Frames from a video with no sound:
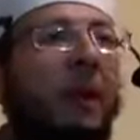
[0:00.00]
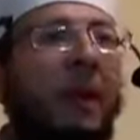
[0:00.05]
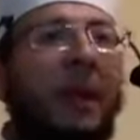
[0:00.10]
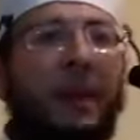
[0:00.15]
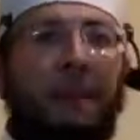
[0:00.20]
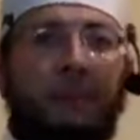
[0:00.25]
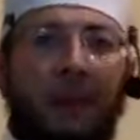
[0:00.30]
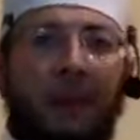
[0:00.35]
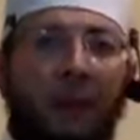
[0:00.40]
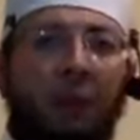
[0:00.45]

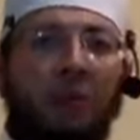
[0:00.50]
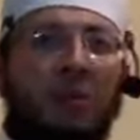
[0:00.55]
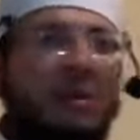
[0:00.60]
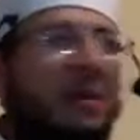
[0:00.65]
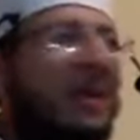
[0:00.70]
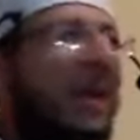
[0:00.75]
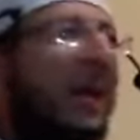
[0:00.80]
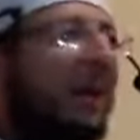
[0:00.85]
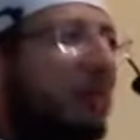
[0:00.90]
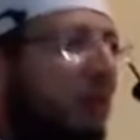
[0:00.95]
let me use
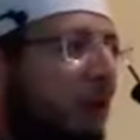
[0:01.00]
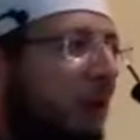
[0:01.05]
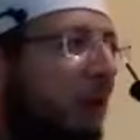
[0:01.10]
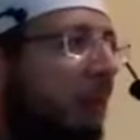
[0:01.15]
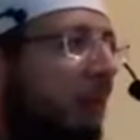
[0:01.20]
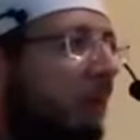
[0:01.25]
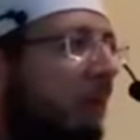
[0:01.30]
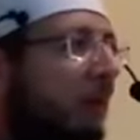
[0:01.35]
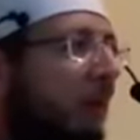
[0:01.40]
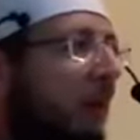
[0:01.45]
that
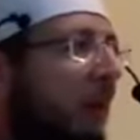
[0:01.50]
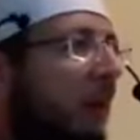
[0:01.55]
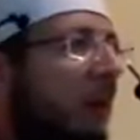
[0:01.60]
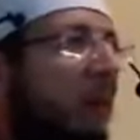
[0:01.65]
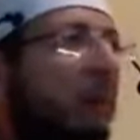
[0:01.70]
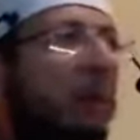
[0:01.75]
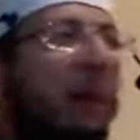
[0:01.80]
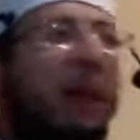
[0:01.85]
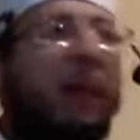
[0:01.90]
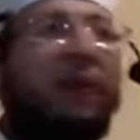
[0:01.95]
term,
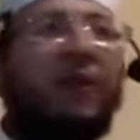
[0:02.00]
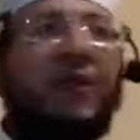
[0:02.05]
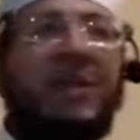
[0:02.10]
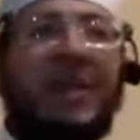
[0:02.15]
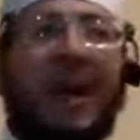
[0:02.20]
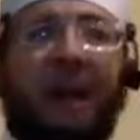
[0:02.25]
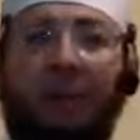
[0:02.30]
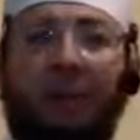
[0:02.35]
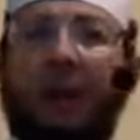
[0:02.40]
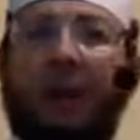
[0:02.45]
if
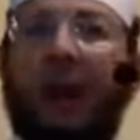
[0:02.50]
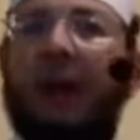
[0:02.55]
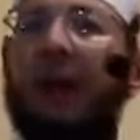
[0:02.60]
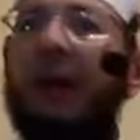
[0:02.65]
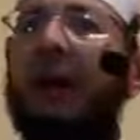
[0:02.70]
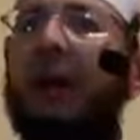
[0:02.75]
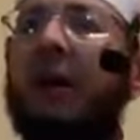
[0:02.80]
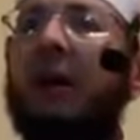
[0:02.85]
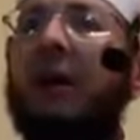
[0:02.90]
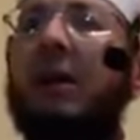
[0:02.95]

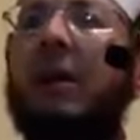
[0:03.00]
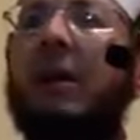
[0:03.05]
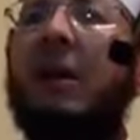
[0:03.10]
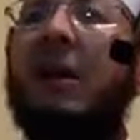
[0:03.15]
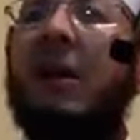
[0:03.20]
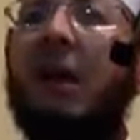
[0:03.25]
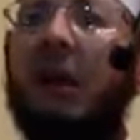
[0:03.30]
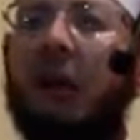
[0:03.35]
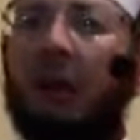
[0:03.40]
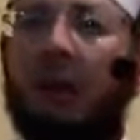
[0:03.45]
someone
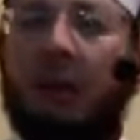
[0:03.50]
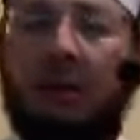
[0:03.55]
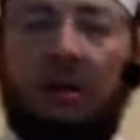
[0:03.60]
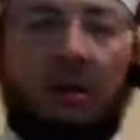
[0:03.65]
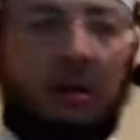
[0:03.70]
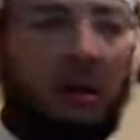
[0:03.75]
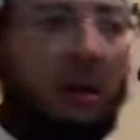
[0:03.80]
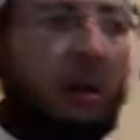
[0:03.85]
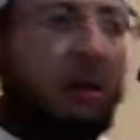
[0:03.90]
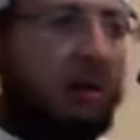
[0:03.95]

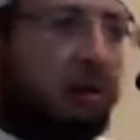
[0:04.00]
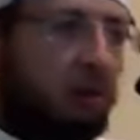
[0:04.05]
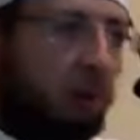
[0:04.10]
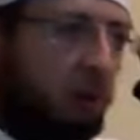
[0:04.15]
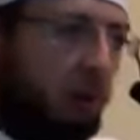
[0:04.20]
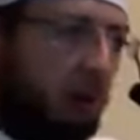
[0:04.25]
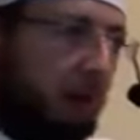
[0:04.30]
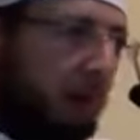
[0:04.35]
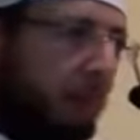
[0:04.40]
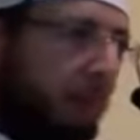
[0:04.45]
killed a
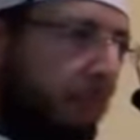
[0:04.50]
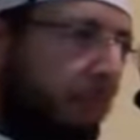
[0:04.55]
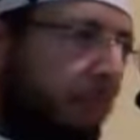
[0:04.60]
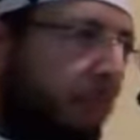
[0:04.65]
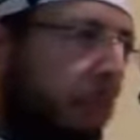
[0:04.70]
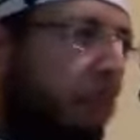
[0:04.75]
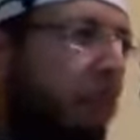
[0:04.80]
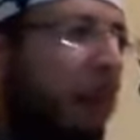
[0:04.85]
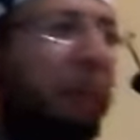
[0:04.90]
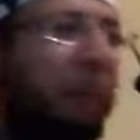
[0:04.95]
sunnah,
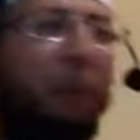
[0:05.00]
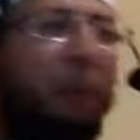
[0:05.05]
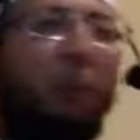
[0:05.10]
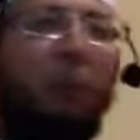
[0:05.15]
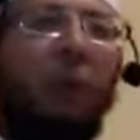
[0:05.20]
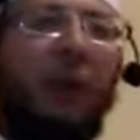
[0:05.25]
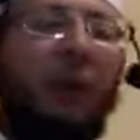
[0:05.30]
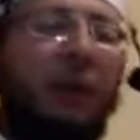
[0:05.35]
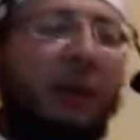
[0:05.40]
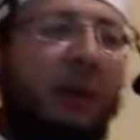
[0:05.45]
people
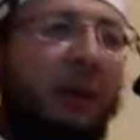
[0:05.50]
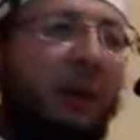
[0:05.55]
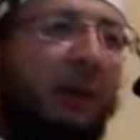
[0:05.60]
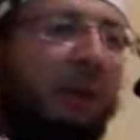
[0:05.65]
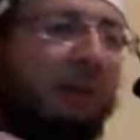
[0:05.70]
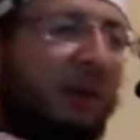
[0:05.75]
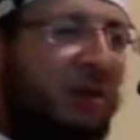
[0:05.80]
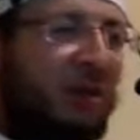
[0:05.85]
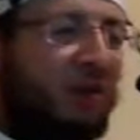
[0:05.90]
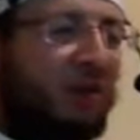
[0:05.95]
were in the
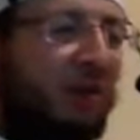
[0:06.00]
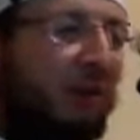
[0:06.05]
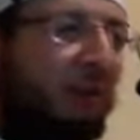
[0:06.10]
masjid,